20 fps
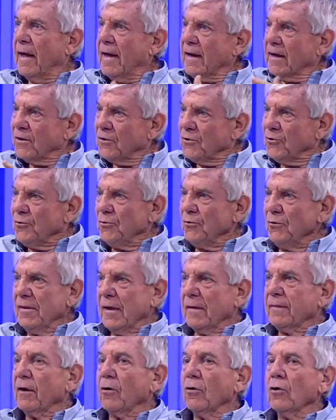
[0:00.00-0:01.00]
They can do
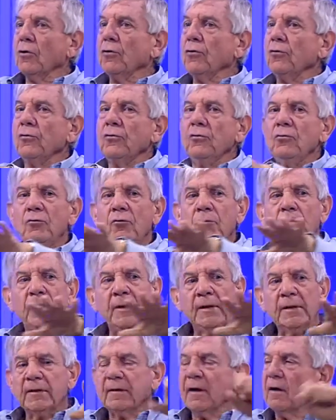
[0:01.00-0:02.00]
that. They've got to learn to
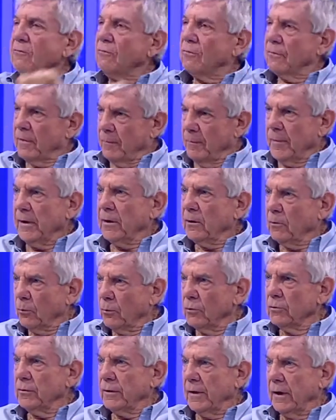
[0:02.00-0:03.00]
be in touch with the bigger
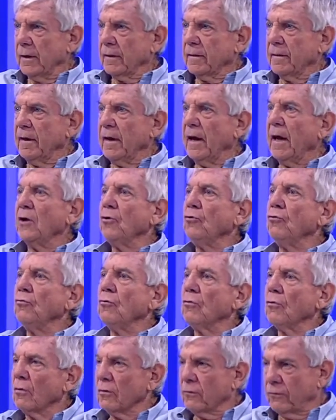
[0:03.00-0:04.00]
world out there and
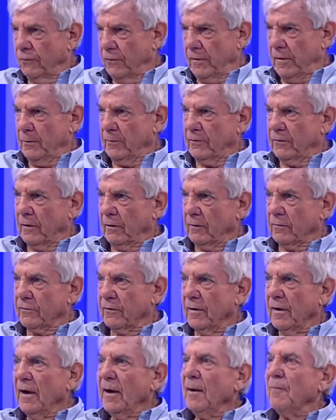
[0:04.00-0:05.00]
do lots for
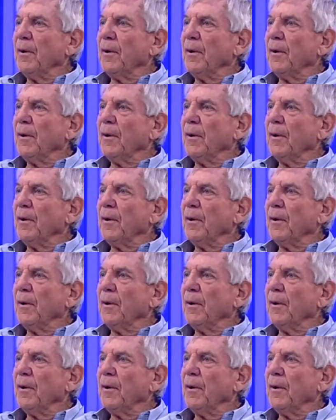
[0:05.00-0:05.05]
themselves.